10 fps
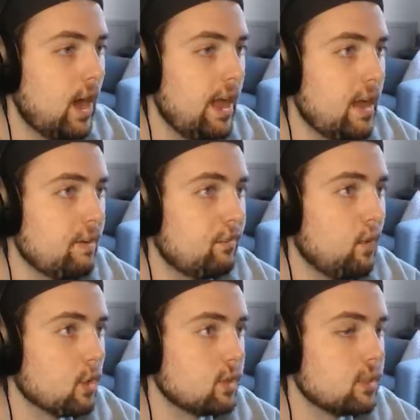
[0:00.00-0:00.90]
I have
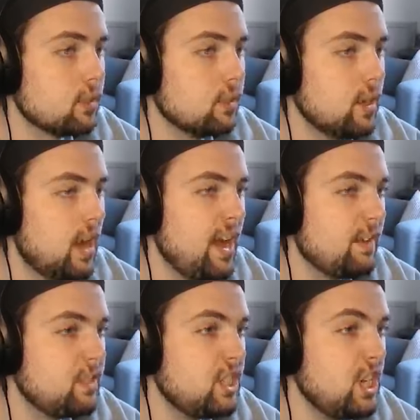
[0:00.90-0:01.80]
fought. I
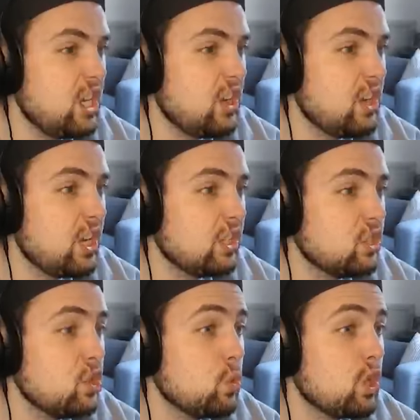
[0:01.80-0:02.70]
have seen
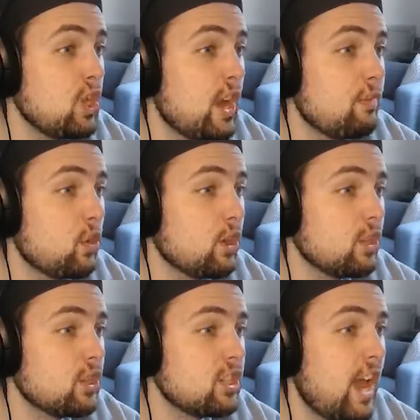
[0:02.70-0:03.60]
things you could never
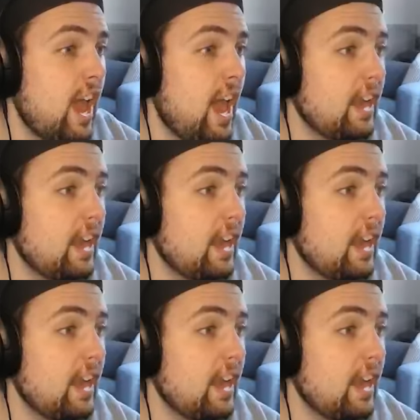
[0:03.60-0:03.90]
understand.